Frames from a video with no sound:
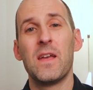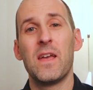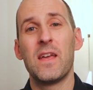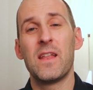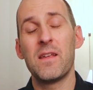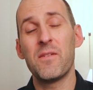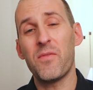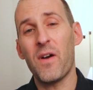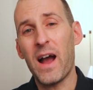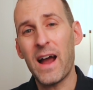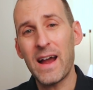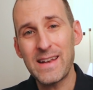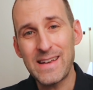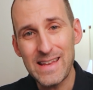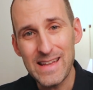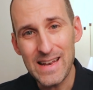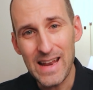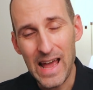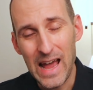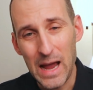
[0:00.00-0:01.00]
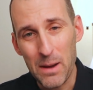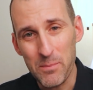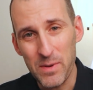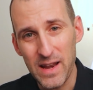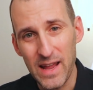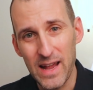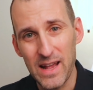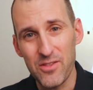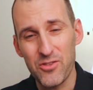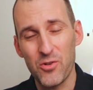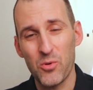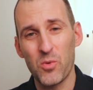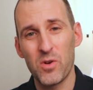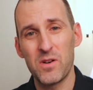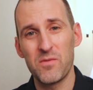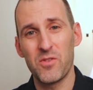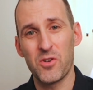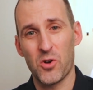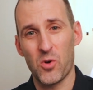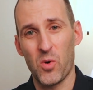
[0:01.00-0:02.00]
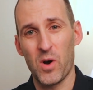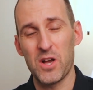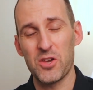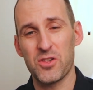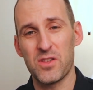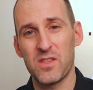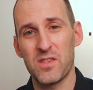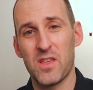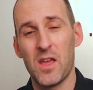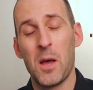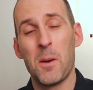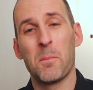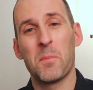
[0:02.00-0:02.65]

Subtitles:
And if I didn't happen to answer one of your questions,